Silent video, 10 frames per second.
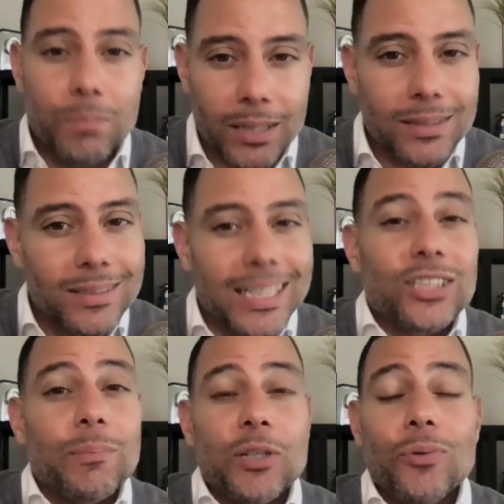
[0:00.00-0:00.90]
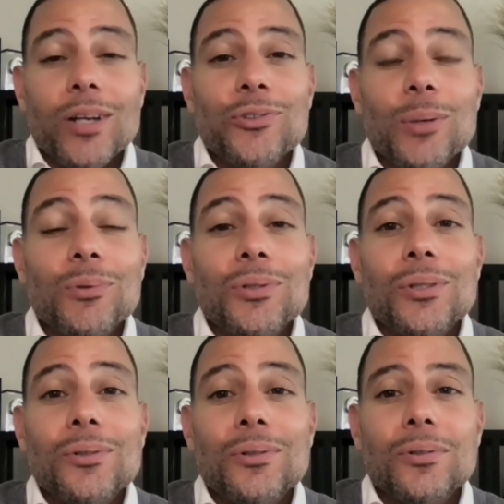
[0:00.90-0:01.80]
but that's going to be great trouble to
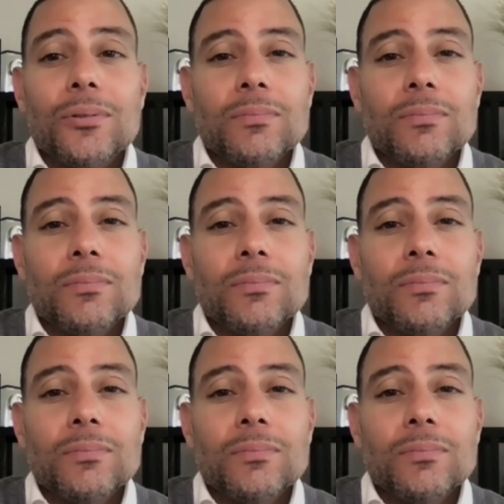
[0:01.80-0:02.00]
you